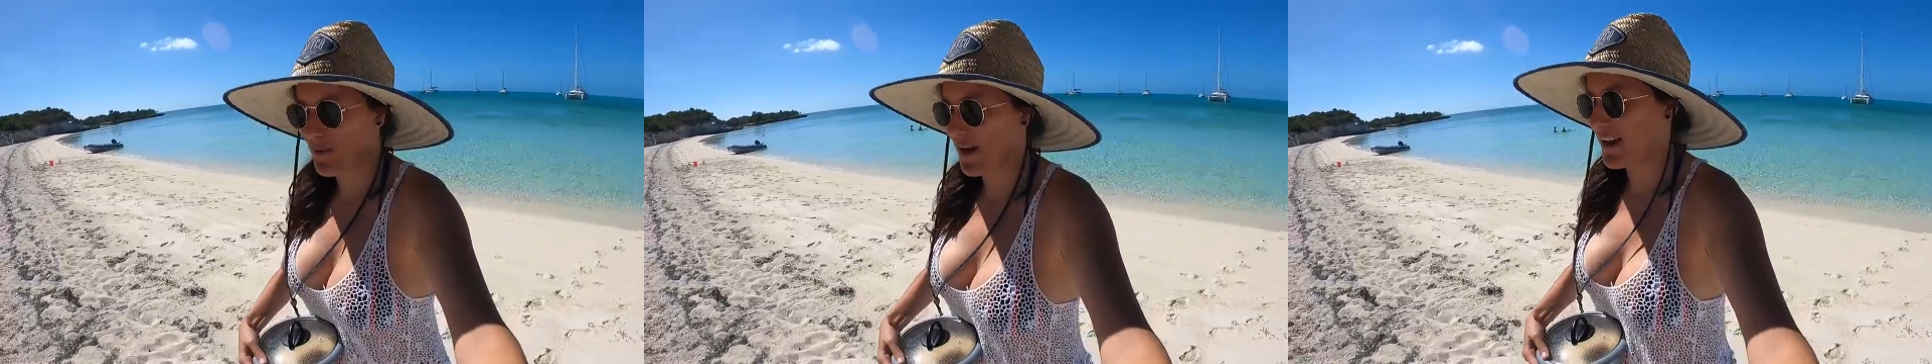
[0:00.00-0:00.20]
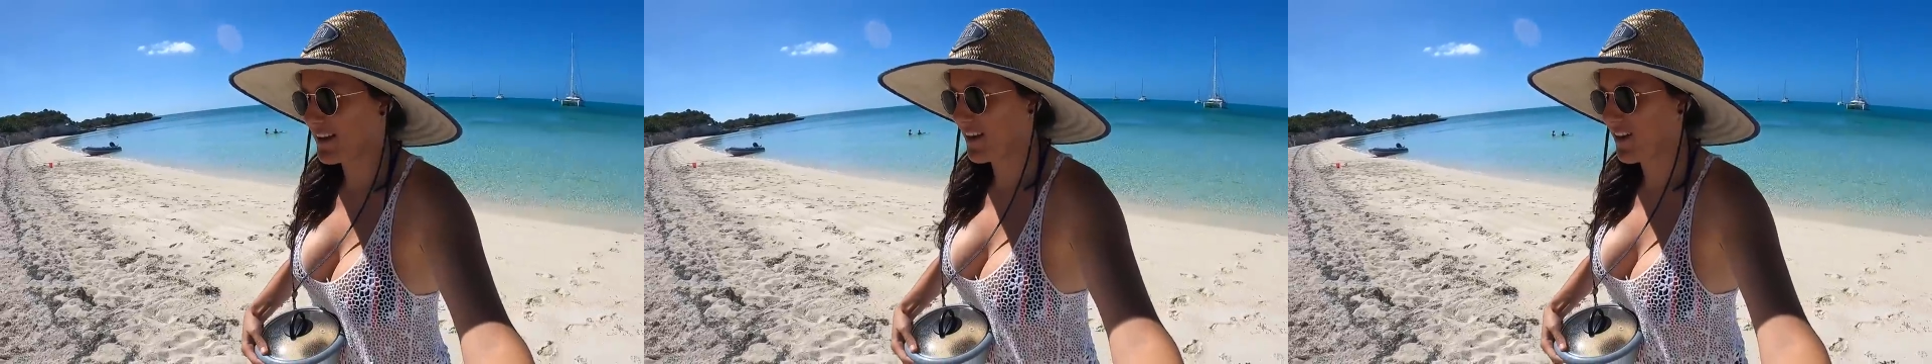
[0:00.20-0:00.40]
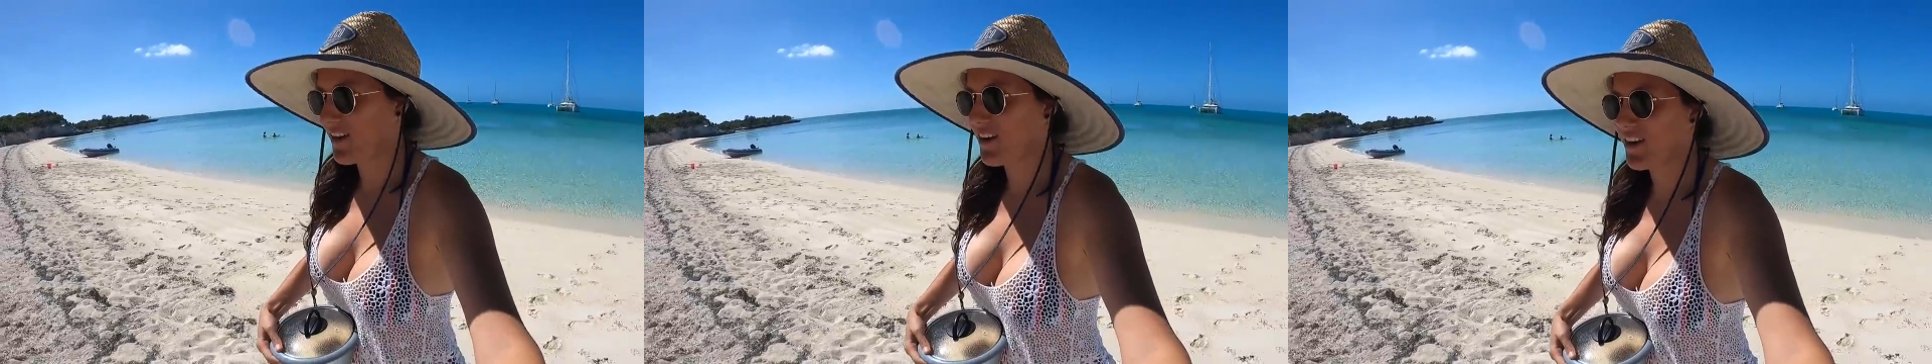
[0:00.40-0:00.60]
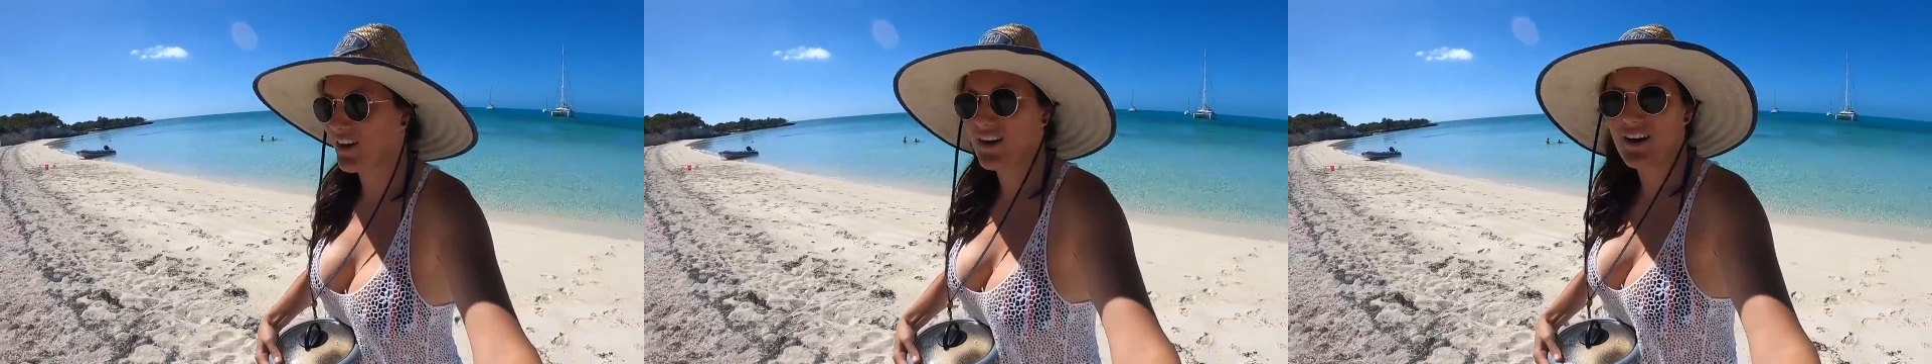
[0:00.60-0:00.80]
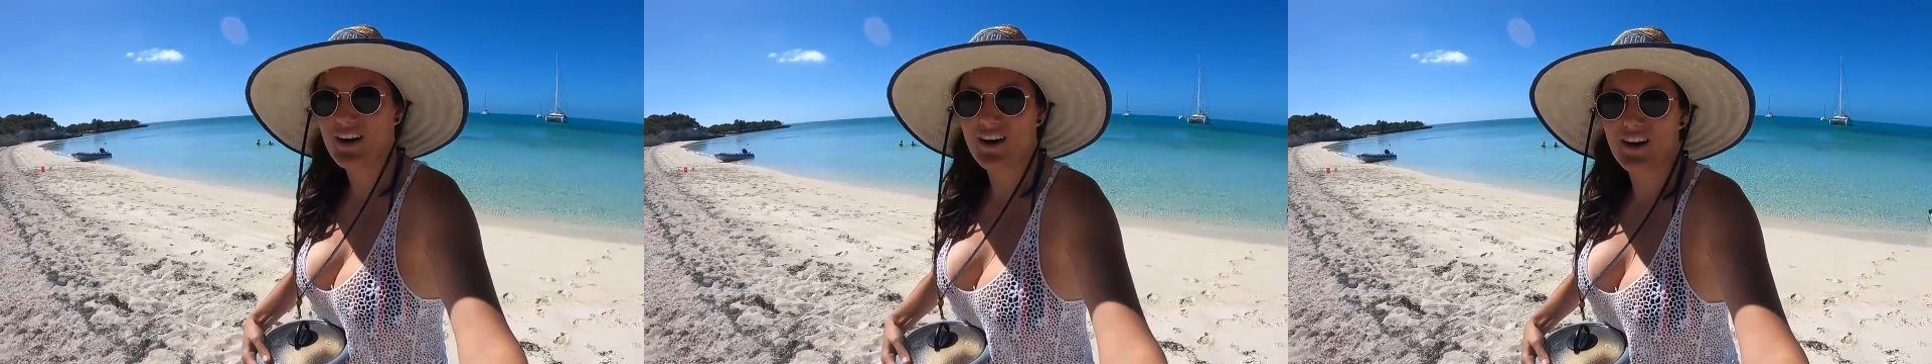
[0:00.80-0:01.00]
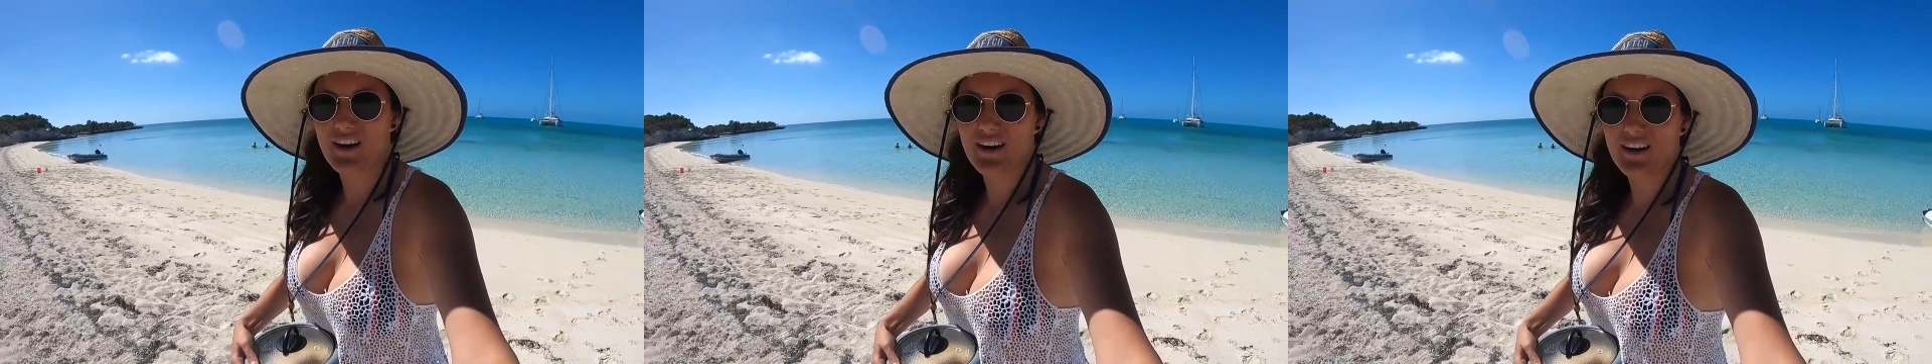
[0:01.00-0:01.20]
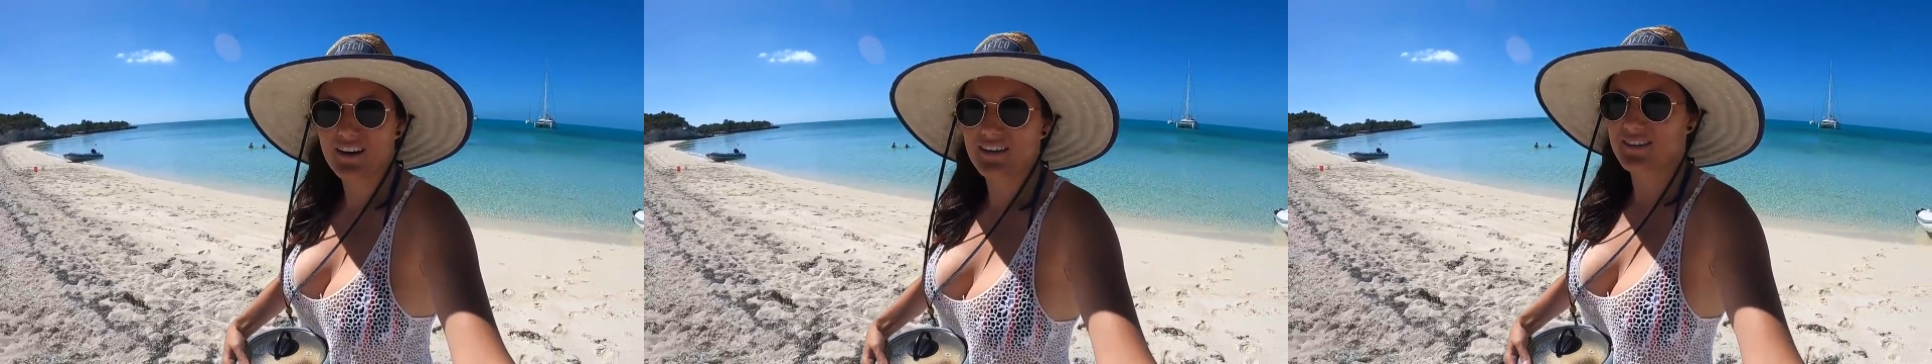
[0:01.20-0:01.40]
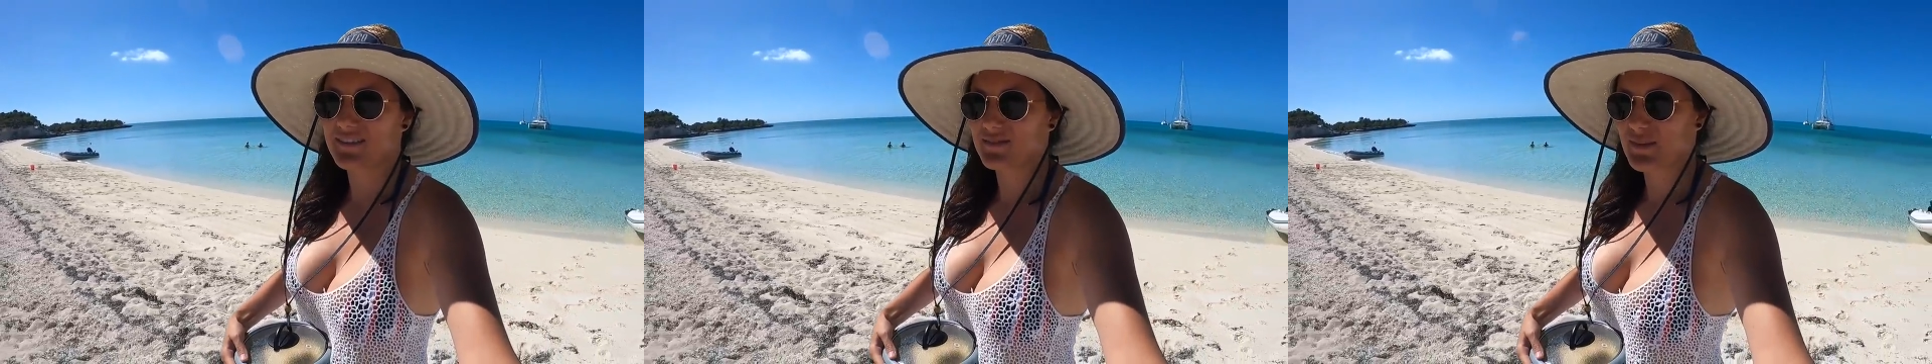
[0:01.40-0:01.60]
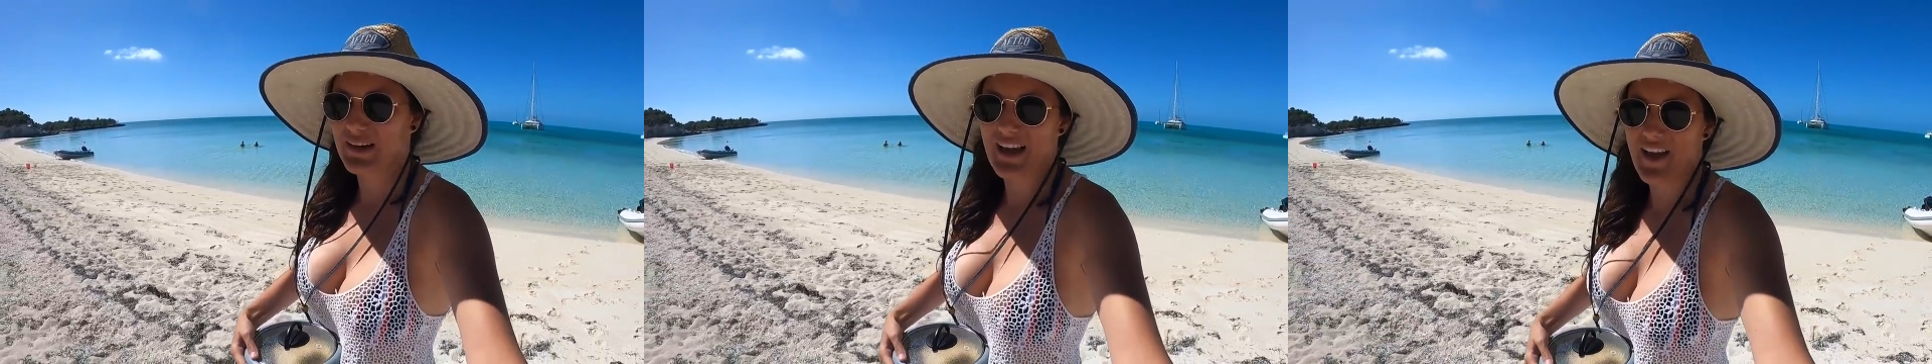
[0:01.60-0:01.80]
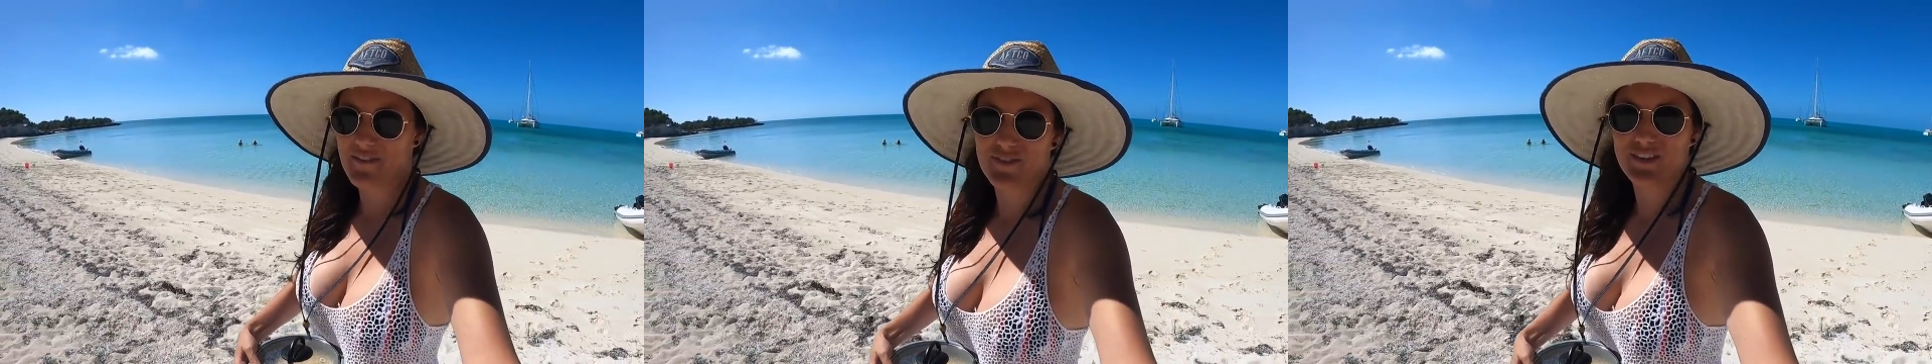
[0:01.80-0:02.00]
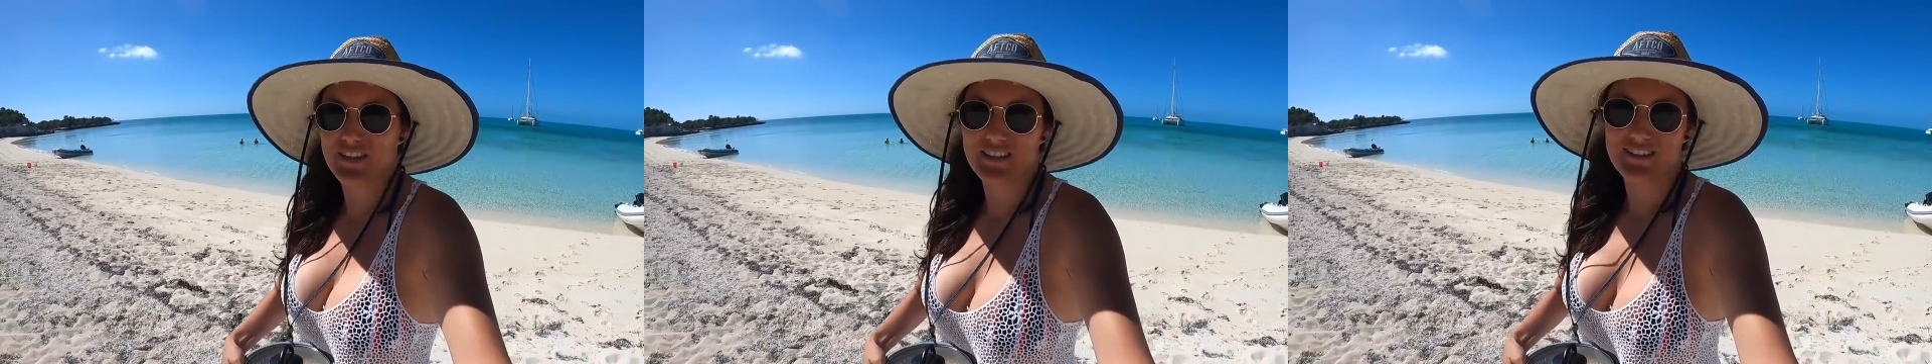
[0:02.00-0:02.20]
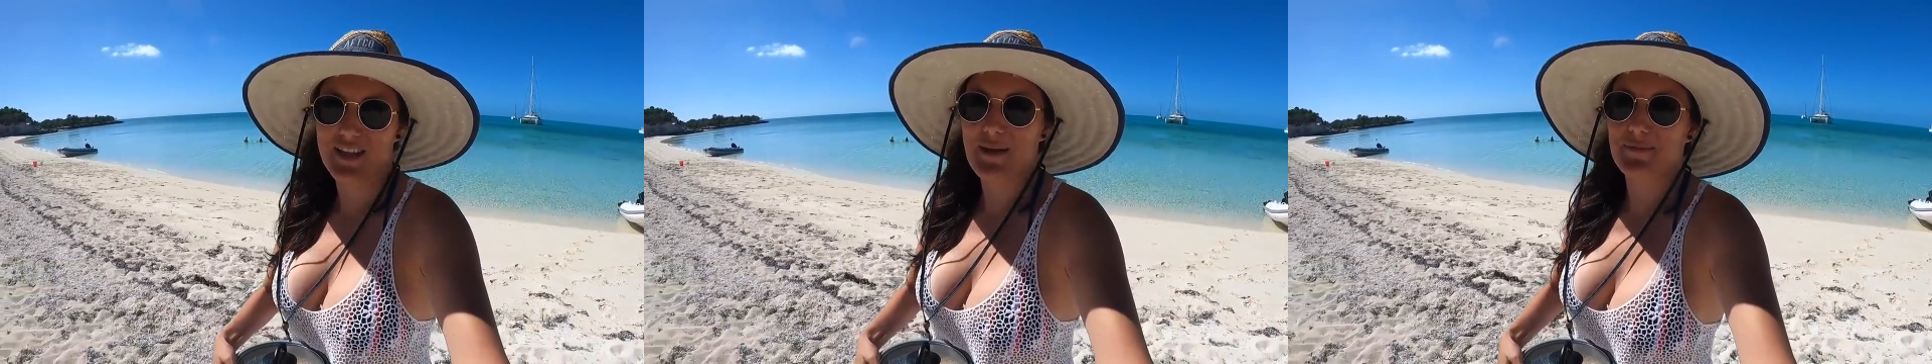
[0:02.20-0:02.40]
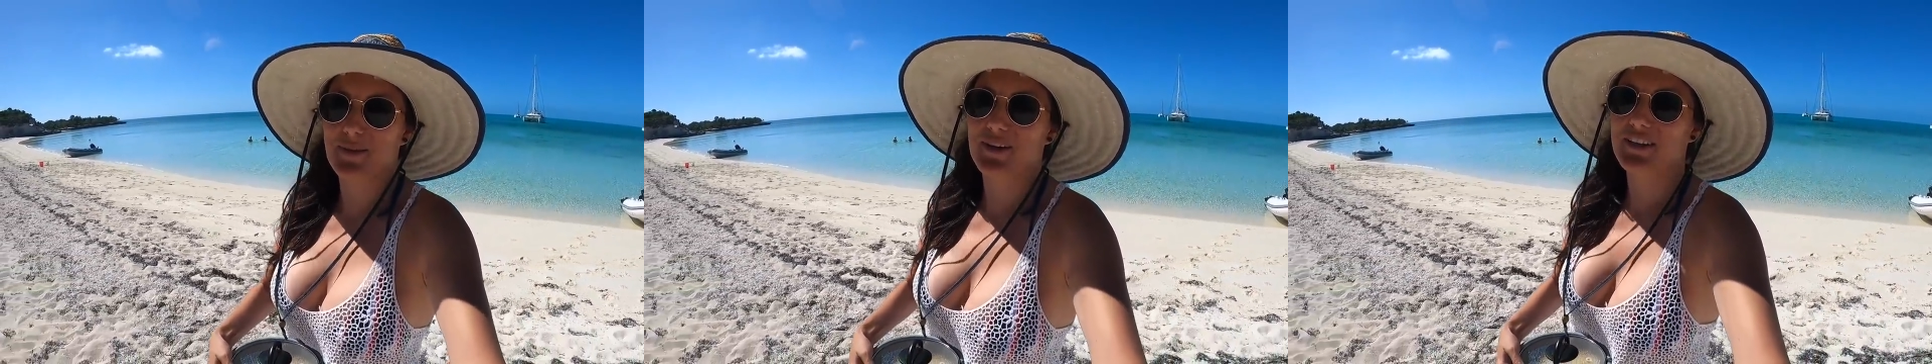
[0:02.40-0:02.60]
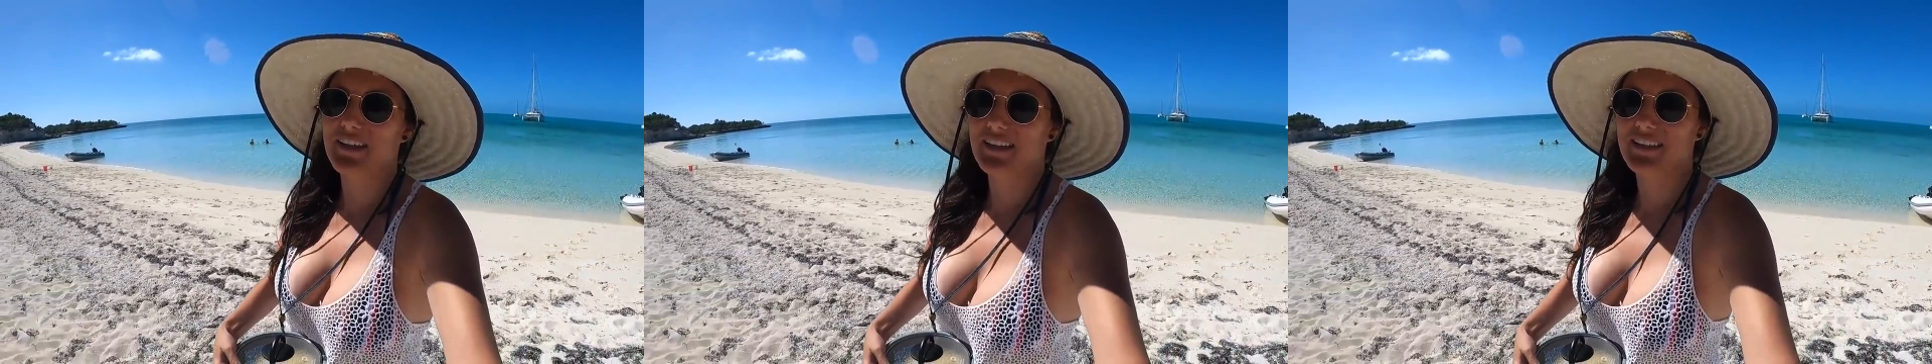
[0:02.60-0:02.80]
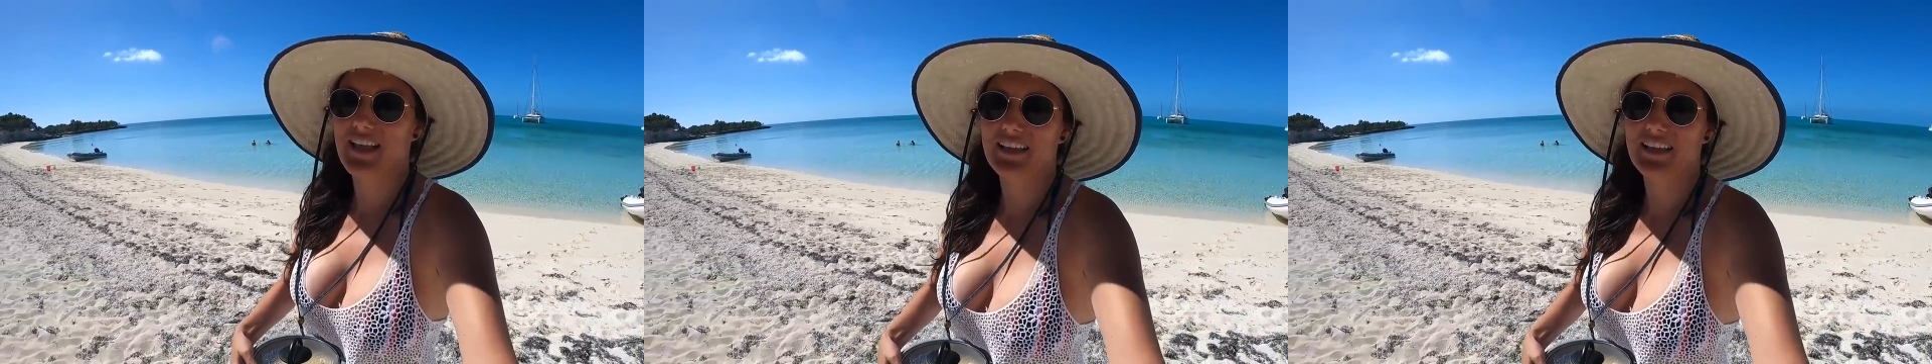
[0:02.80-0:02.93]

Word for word: when our when everything stopped working,